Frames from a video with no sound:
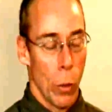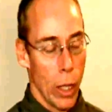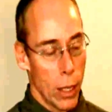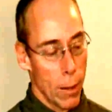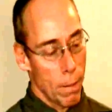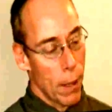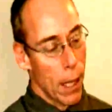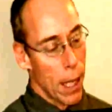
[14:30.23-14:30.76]

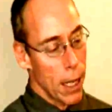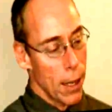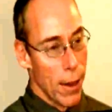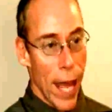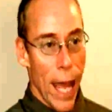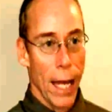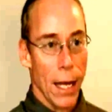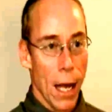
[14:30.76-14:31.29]
we
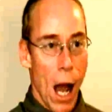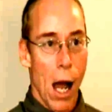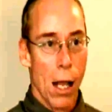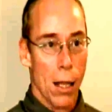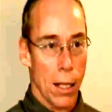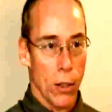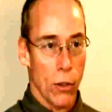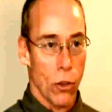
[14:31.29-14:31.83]
combined that
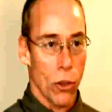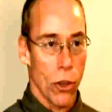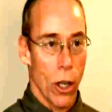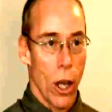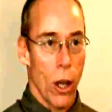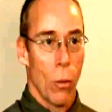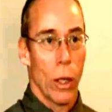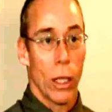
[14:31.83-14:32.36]
knowledge
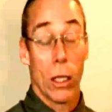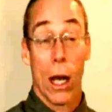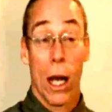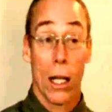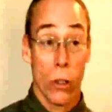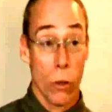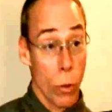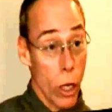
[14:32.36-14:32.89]
with
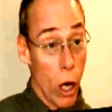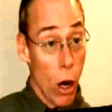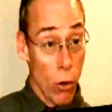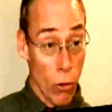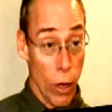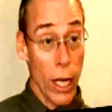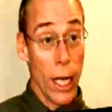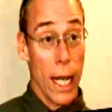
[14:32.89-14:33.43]
knowledge we
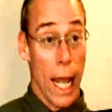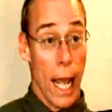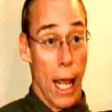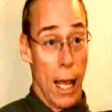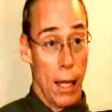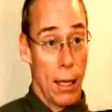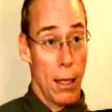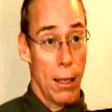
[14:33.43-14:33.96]
already
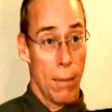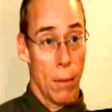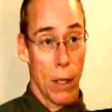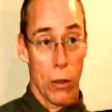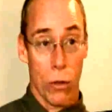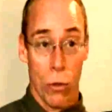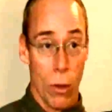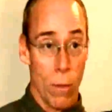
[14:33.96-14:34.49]
had,
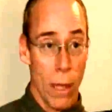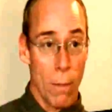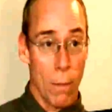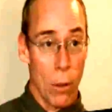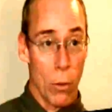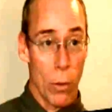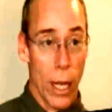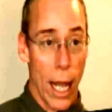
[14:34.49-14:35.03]
because
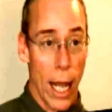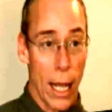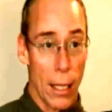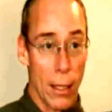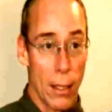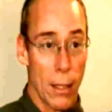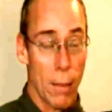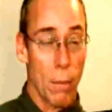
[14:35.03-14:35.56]
remember, we
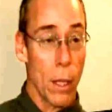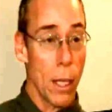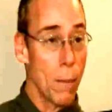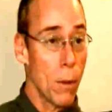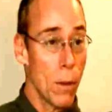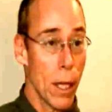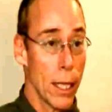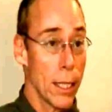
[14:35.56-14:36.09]
had some
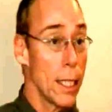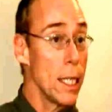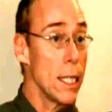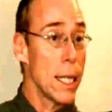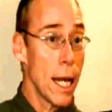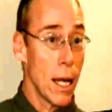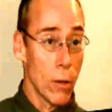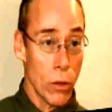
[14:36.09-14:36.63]
people like
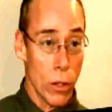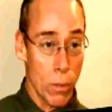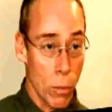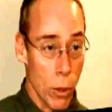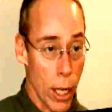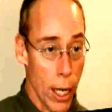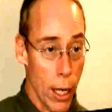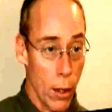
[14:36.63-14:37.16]
T.
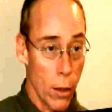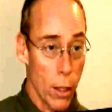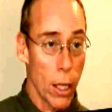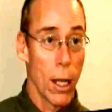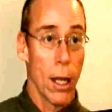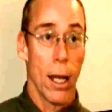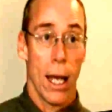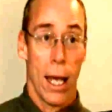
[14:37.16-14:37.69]
Townsend
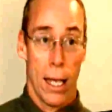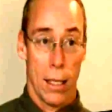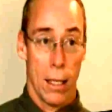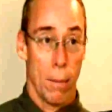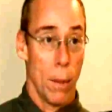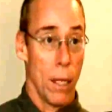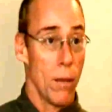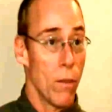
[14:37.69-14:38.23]
Brown
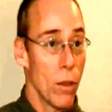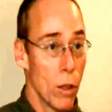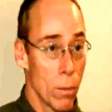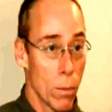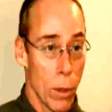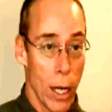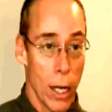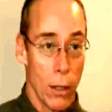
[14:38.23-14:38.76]
and the
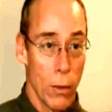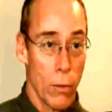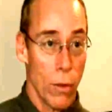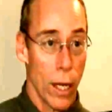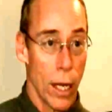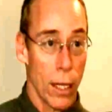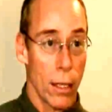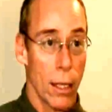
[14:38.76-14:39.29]
B-Field-Brown
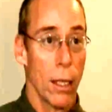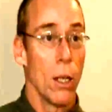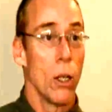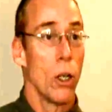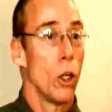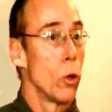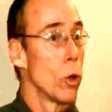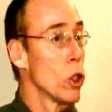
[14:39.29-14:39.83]
effect
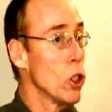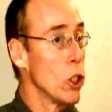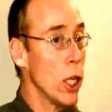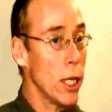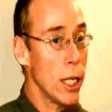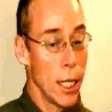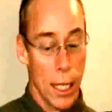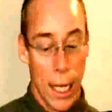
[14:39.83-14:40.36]
who were
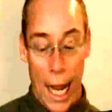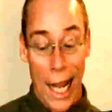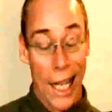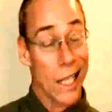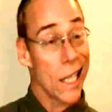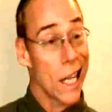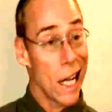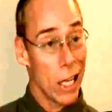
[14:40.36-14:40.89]
studying
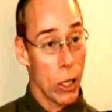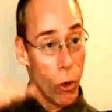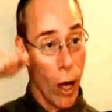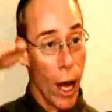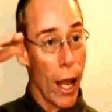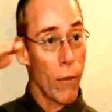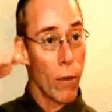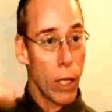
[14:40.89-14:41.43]

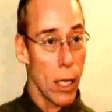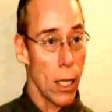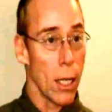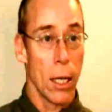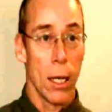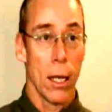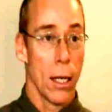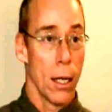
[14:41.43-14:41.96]

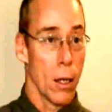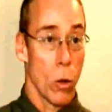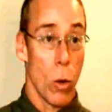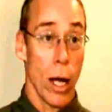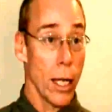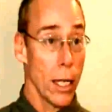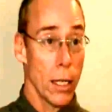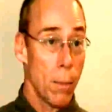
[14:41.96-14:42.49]
anti-gravity
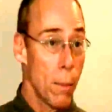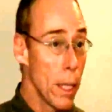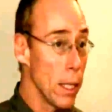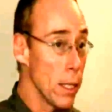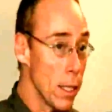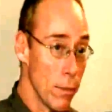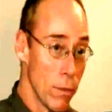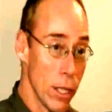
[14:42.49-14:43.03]
quite
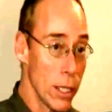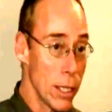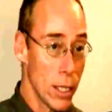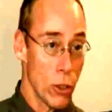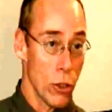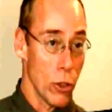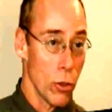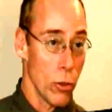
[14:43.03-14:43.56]
independent of
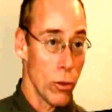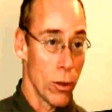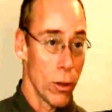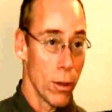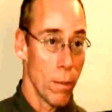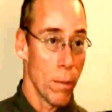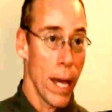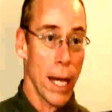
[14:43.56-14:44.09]
this issue
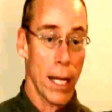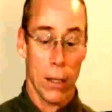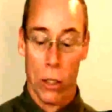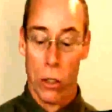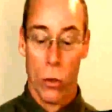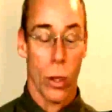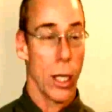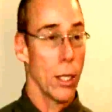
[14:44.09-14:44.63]
back
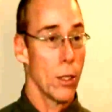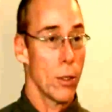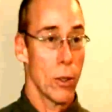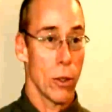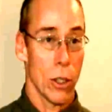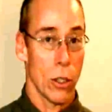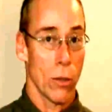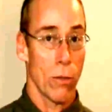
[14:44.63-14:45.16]
in the
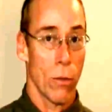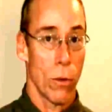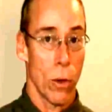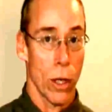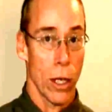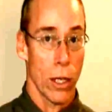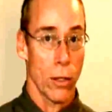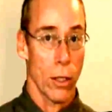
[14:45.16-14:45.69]
20s, 30s, and
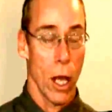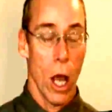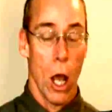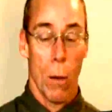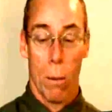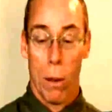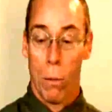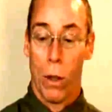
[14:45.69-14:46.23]
40s.
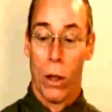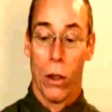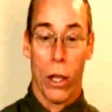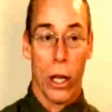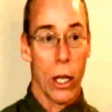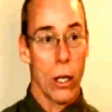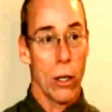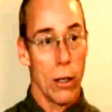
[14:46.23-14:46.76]
But
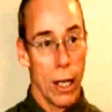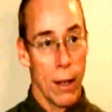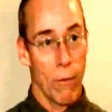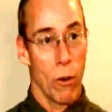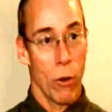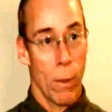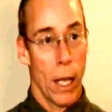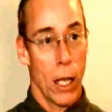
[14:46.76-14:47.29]
when their
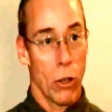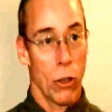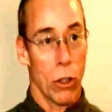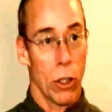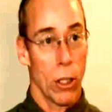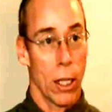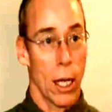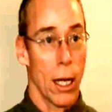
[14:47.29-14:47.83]

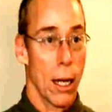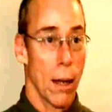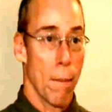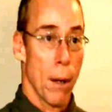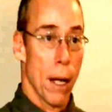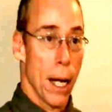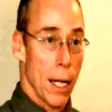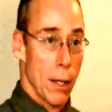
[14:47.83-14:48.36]
information got
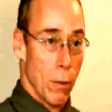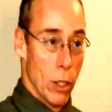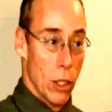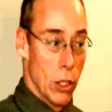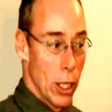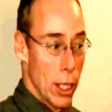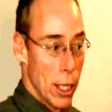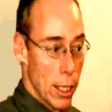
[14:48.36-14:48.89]
combined
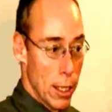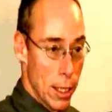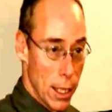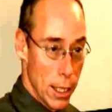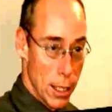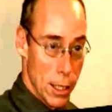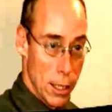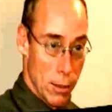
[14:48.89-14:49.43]
with studying
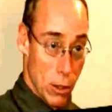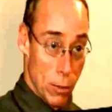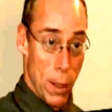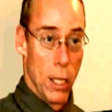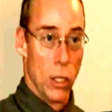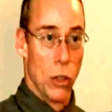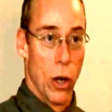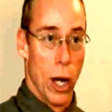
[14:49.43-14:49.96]
these
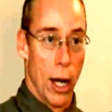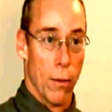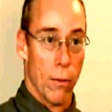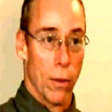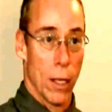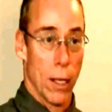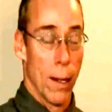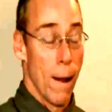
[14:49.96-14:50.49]

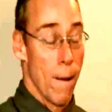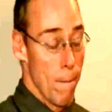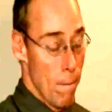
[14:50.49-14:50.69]
spacecraft,